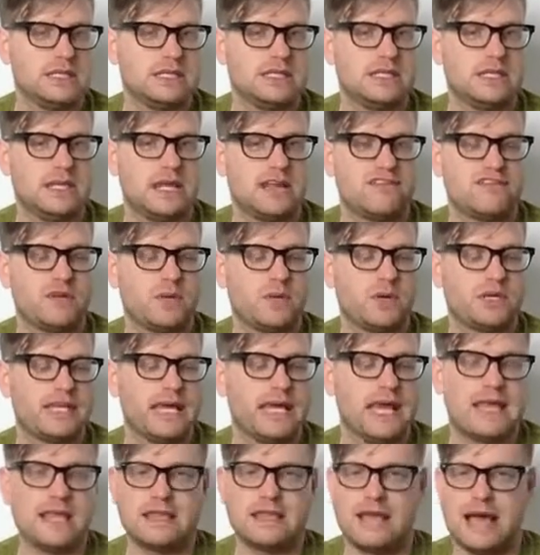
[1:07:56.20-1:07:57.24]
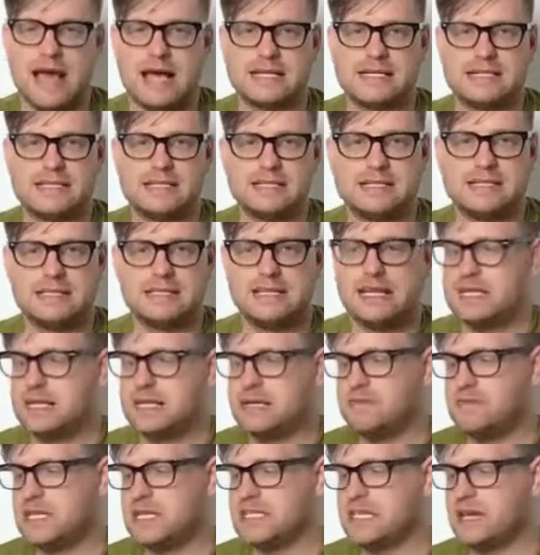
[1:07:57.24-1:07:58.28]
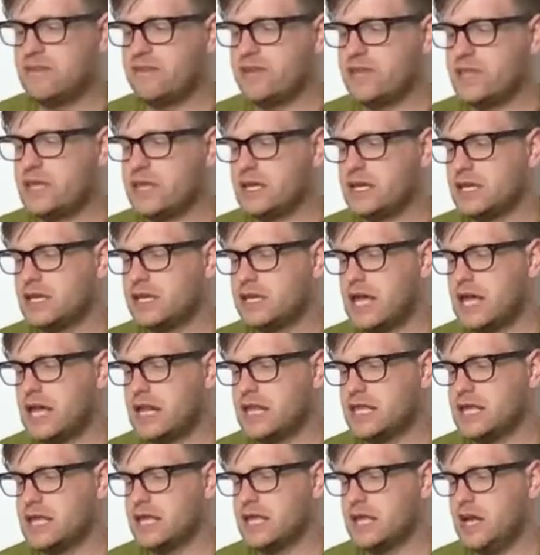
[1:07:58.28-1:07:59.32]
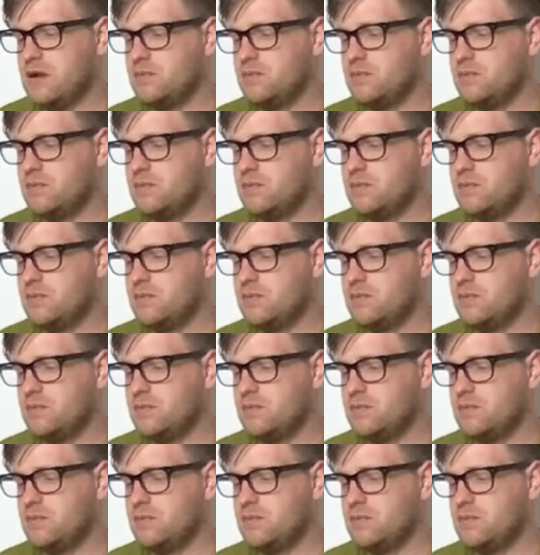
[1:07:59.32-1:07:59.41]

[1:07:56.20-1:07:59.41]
Did everyone get that? I didn't miss anything.